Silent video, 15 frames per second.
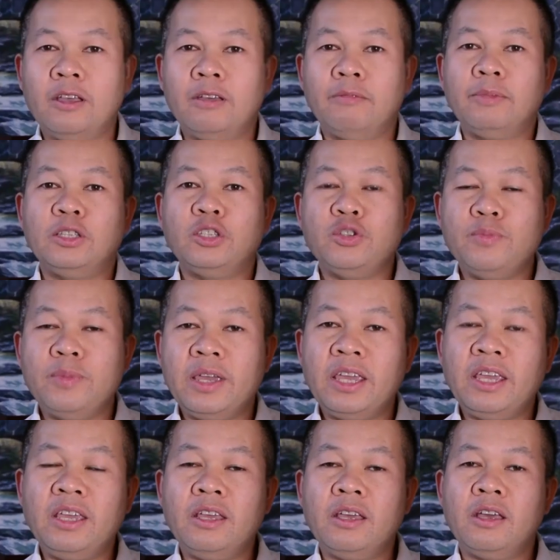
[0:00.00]
But to
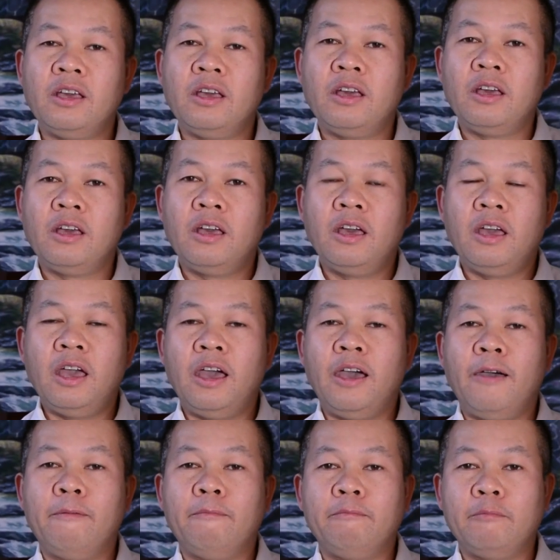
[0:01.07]
me,
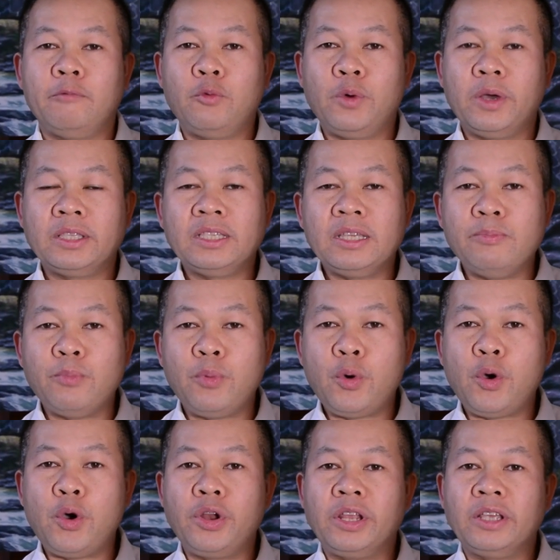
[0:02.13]
what's
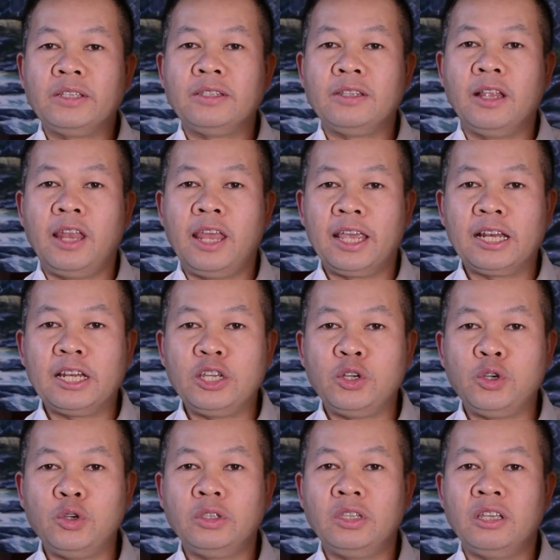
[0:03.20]
important is the
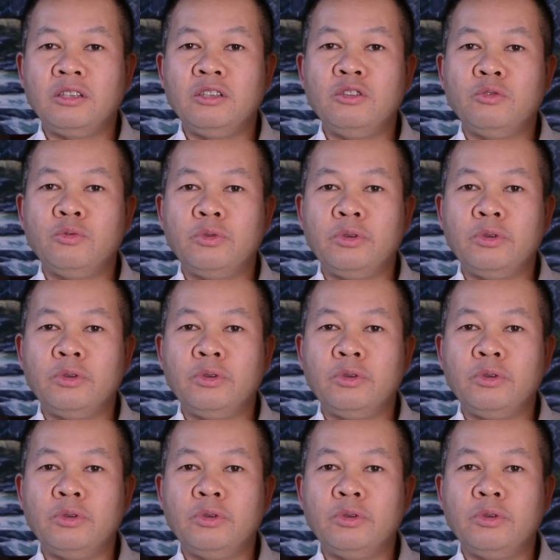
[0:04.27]
likelihood that you